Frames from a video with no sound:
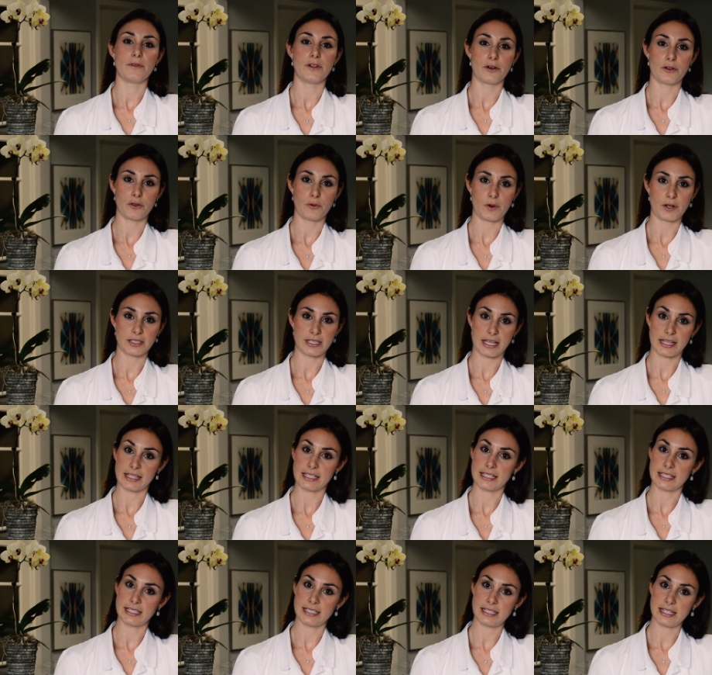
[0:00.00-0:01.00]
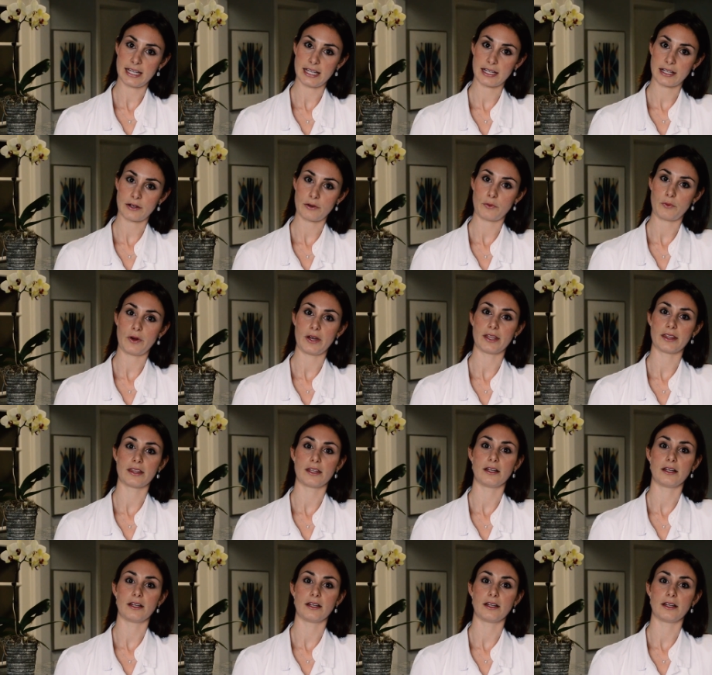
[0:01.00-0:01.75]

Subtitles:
They're the ones on the stick with